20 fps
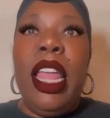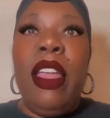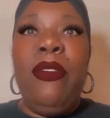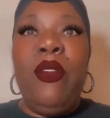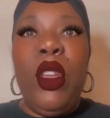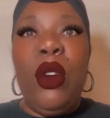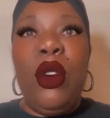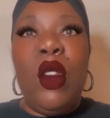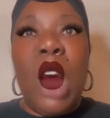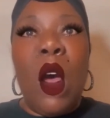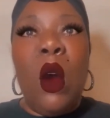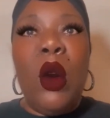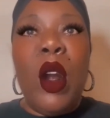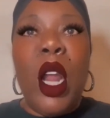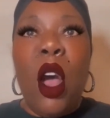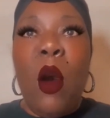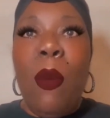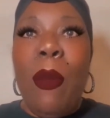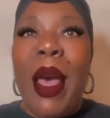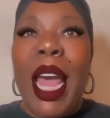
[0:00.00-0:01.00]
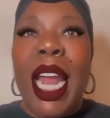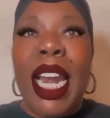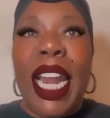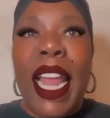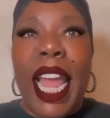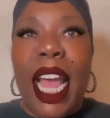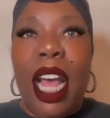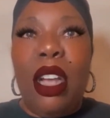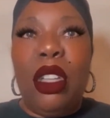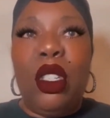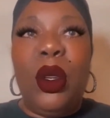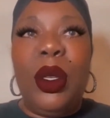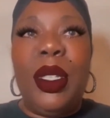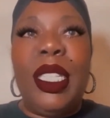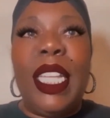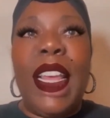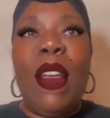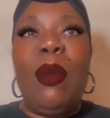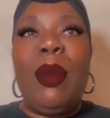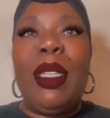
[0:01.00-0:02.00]
If you don't know by now,
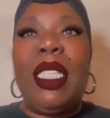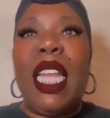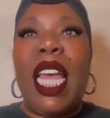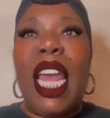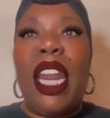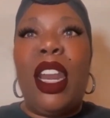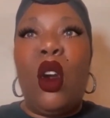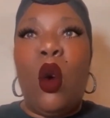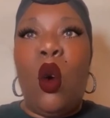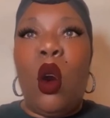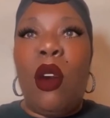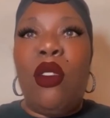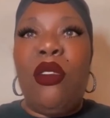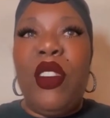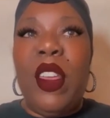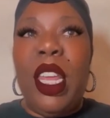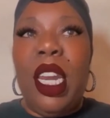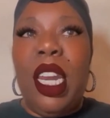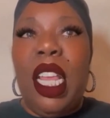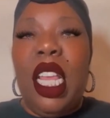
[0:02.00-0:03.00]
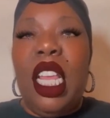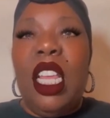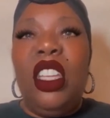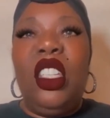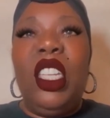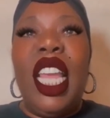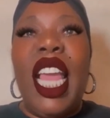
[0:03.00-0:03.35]
Trizah was not an orphan.